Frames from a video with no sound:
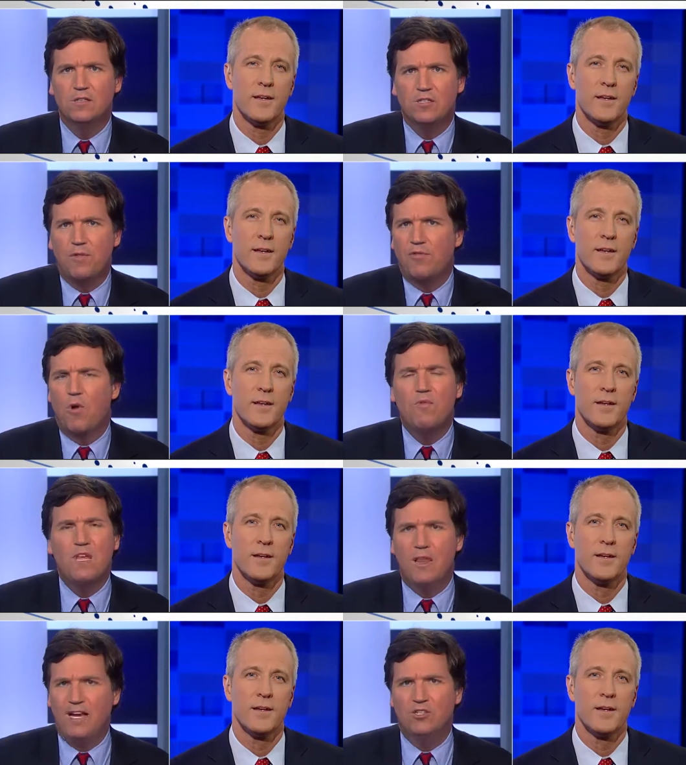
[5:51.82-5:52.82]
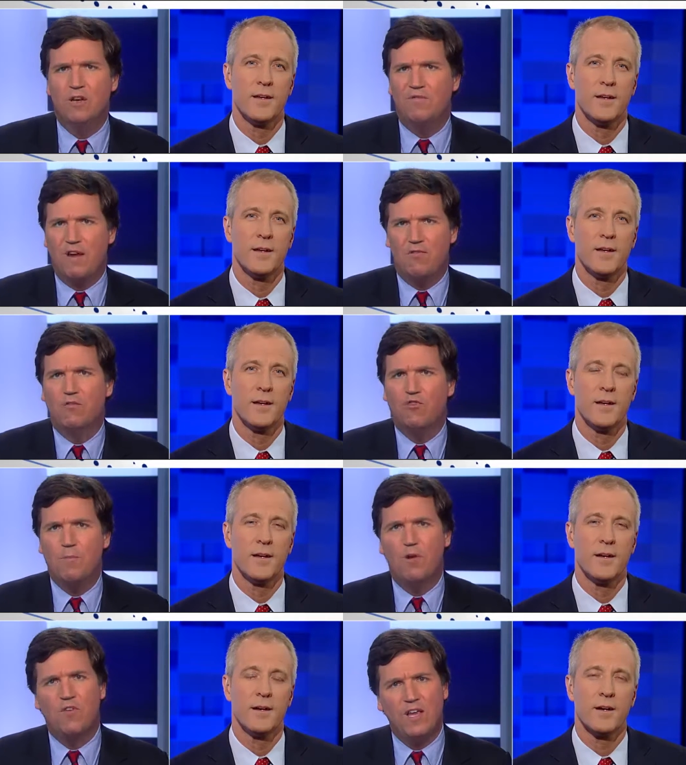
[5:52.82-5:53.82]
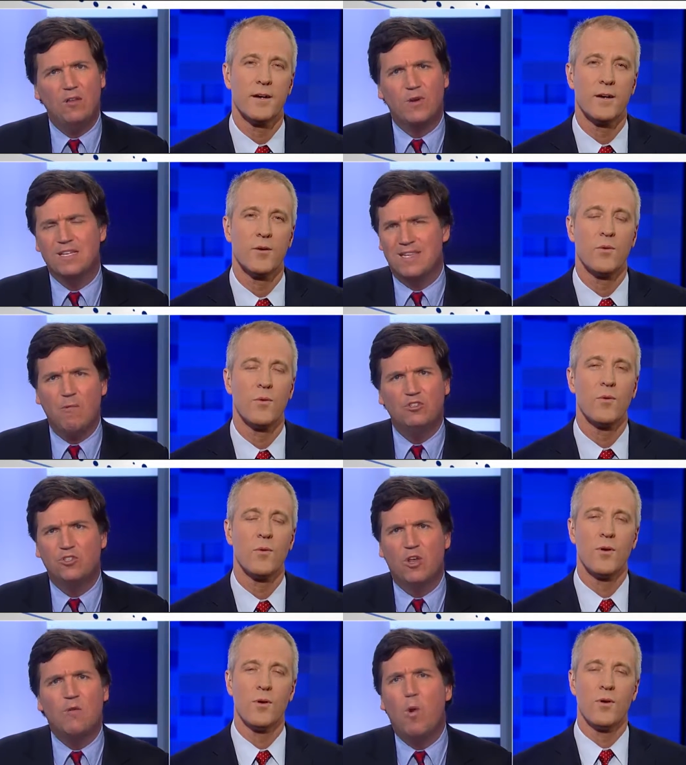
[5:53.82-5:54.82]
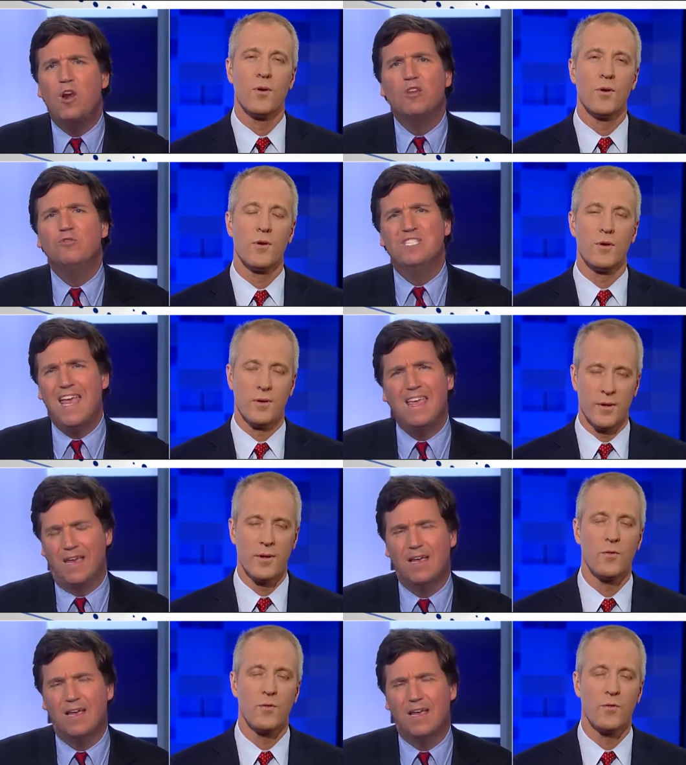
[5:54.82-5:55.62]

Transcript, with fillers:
Speaker 1: to throw the election in favor of Trump over Hillary. Is that what you're like? What are you saying